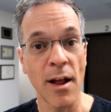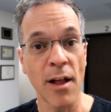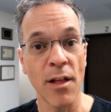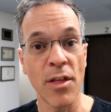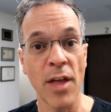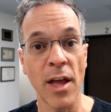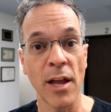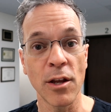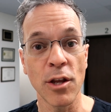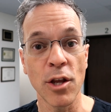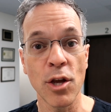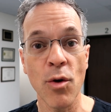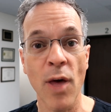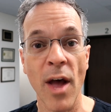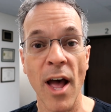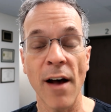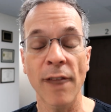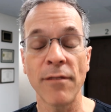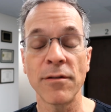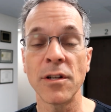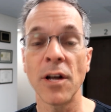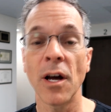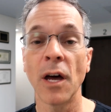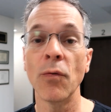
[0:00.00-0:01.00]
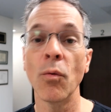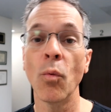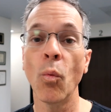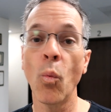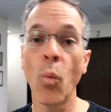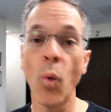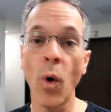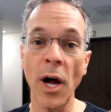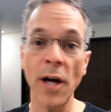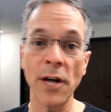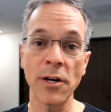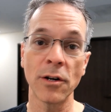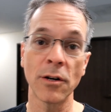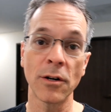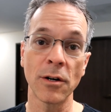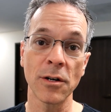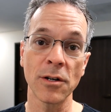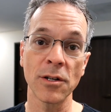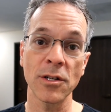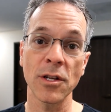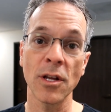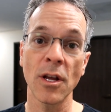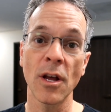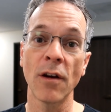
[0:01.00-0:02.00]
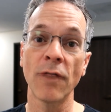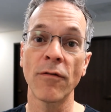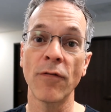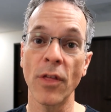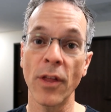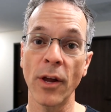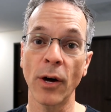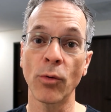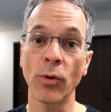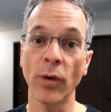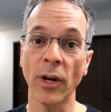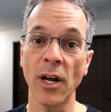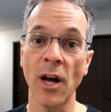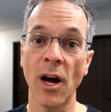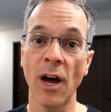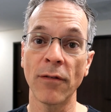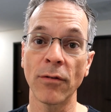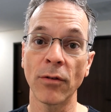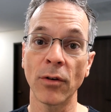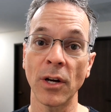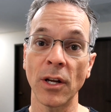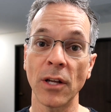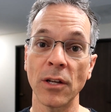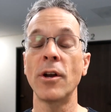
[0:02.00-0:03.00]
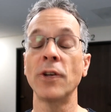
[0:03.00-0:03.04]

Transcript: then you have done wonders for their recovery.